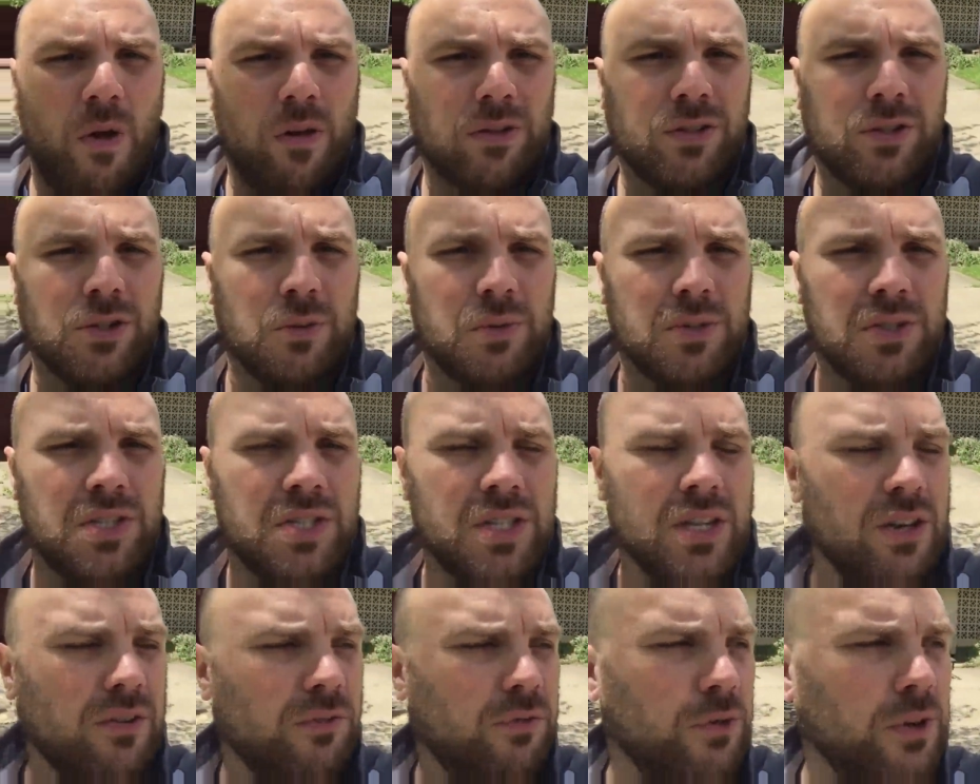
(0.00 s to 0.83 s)
So we'll
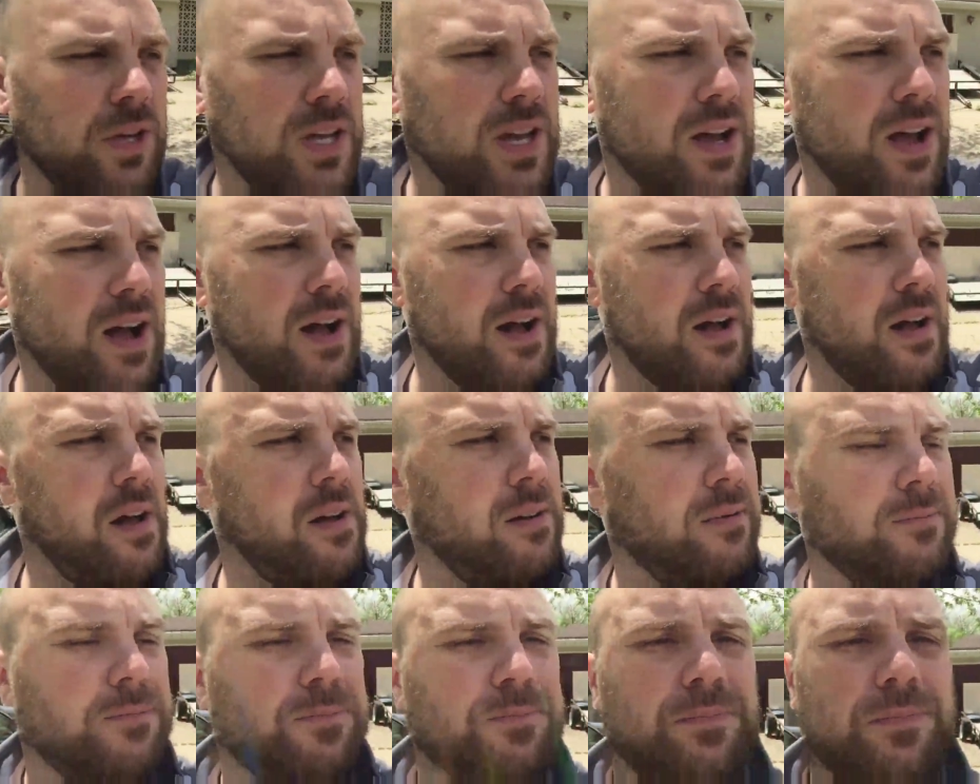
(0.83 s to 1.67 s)
see if we
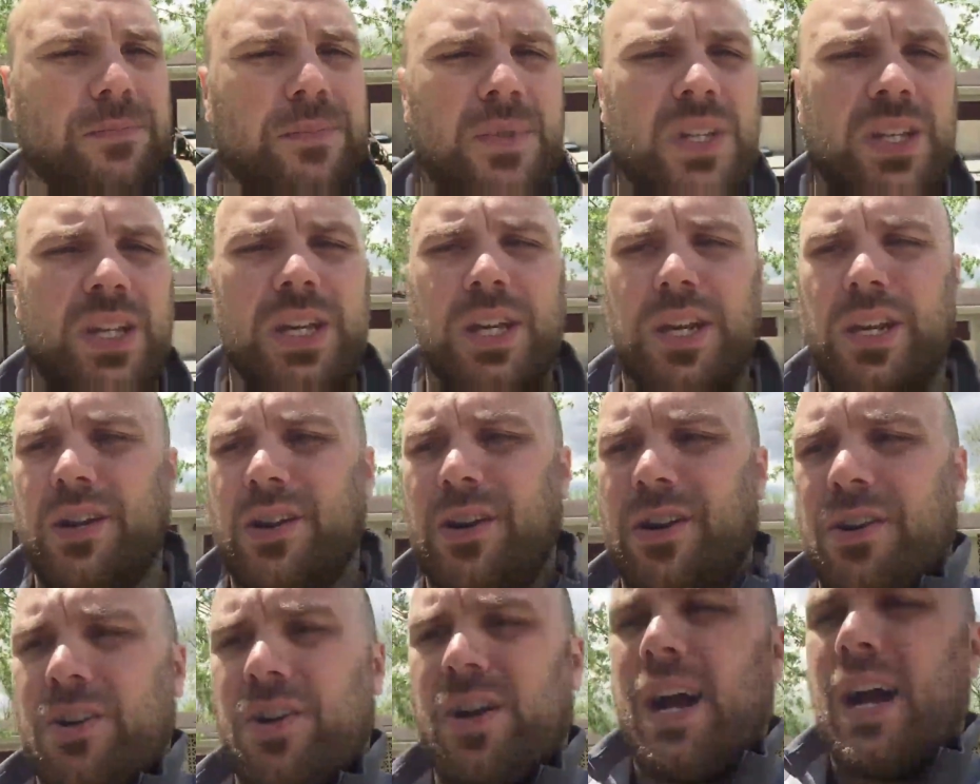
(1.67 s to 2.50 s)
get it
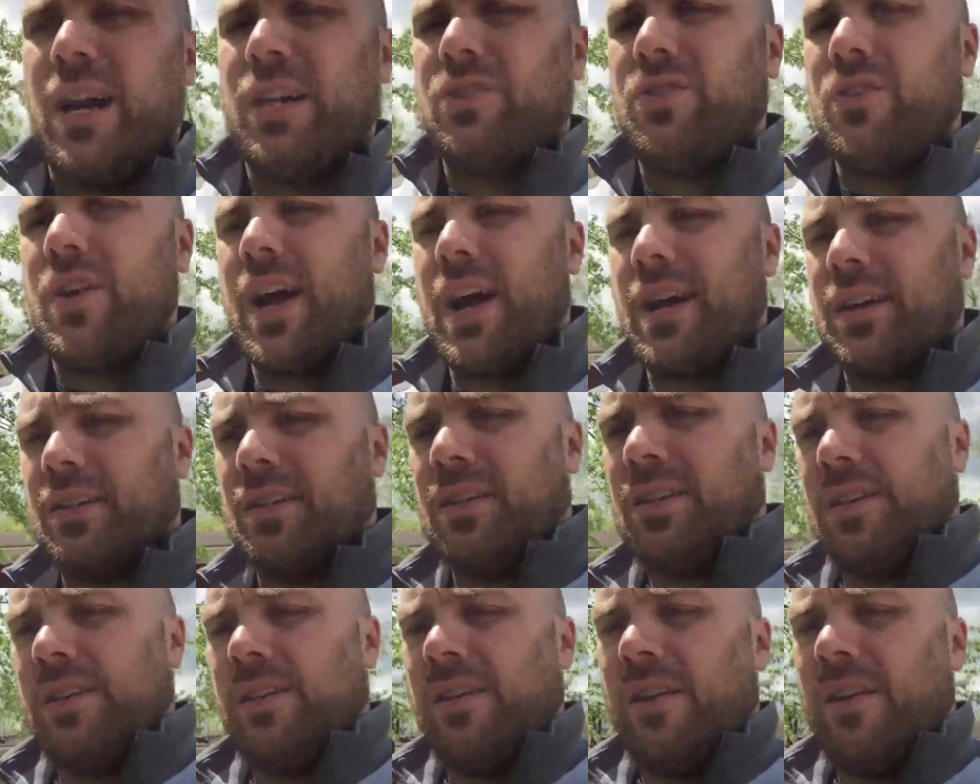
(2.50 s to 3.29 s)
under contract.